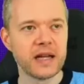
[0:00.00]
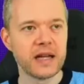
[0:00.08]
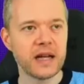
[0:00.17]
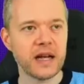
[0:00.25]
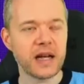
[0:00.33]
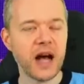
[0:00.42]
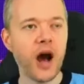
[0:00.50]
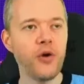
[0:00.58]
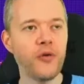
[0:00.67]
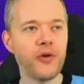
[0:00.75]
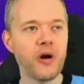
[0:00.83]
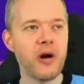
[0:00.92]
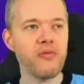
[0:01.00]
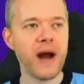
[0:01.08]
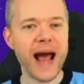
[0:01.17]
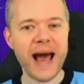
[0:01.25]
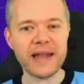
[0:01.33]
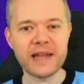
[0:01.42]
A goal for
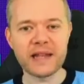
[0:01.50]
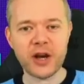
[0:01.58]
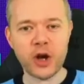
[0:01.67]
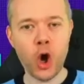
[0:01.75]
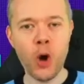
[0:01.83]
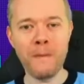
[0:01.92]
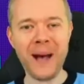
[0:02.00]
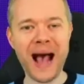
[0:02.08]
Iran! The comeback